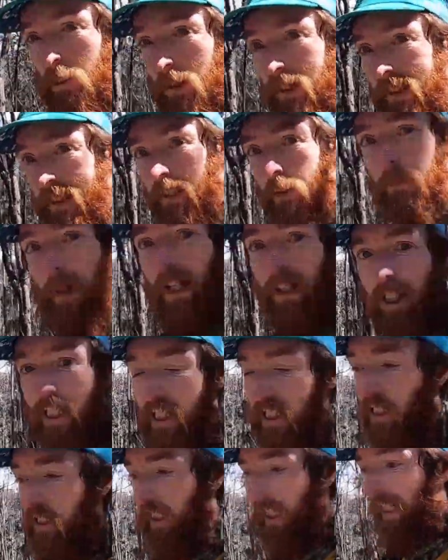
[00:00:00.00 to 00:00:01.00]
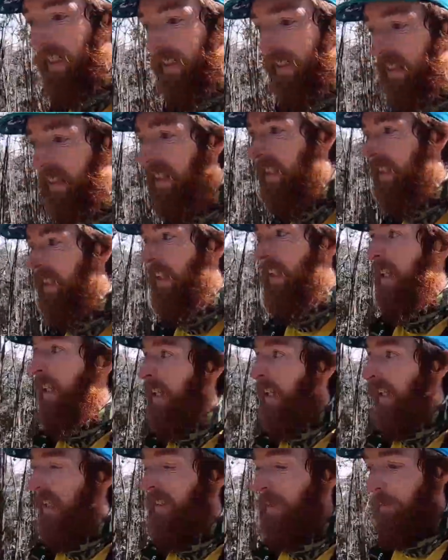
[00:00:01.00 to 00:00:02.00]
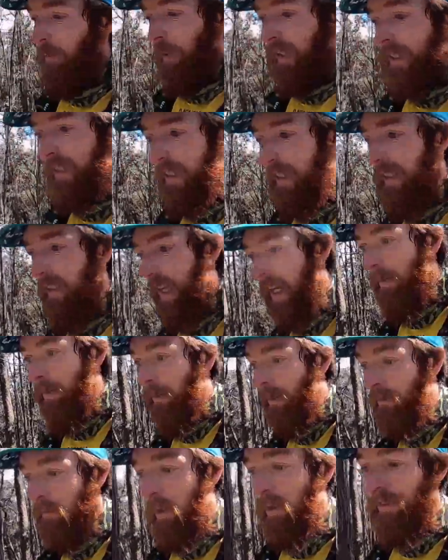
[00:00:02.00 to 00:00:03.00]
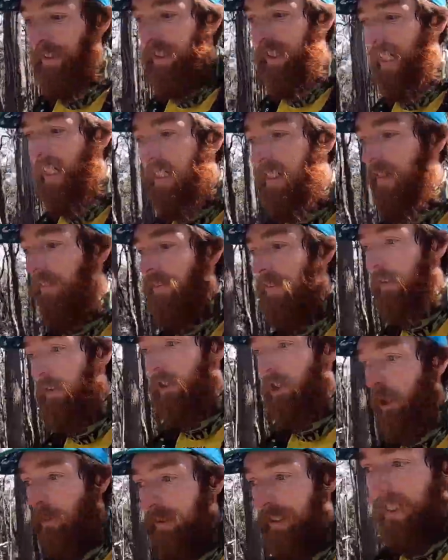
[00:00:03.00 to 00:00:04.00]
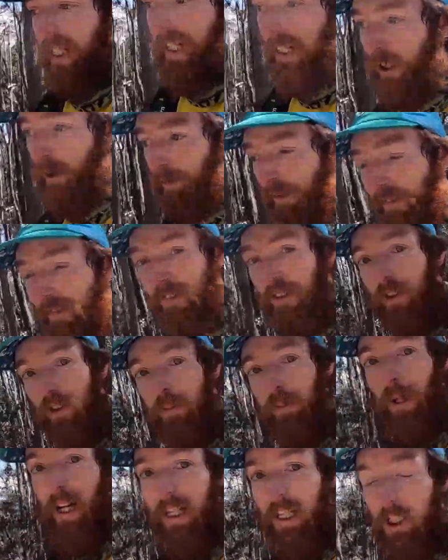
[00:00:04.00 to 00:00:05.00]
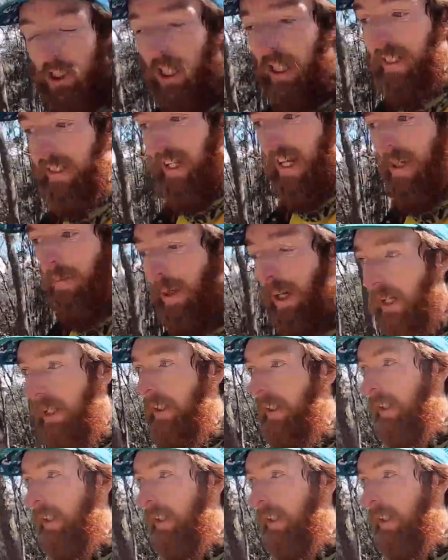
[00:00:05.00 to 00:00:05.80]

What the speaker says: what skilled migration does is it brings in labour from overseas to fill jobs that cannot be filled by Australian labour.